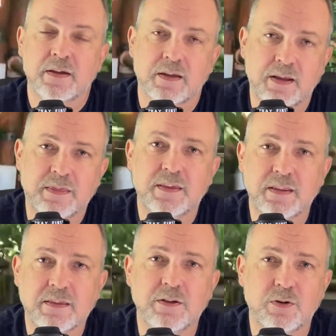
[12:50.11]
And I
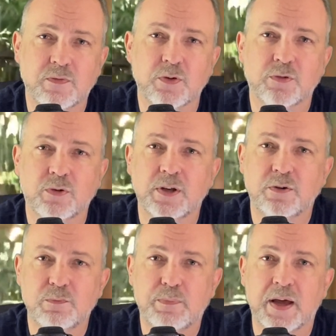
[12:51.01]
think that Universal can
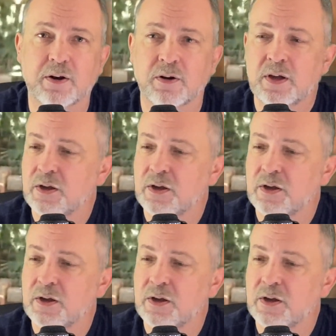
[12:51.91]
do better.